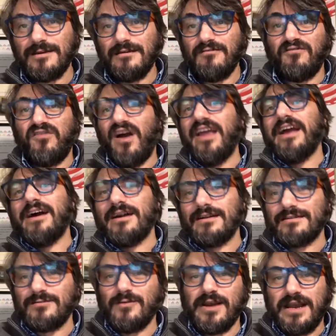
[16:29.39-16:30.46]
fine
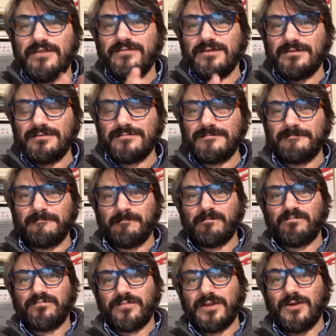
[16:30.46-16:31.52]
art, whatever,
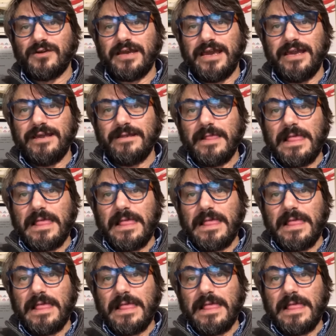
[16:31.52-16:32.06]
okay?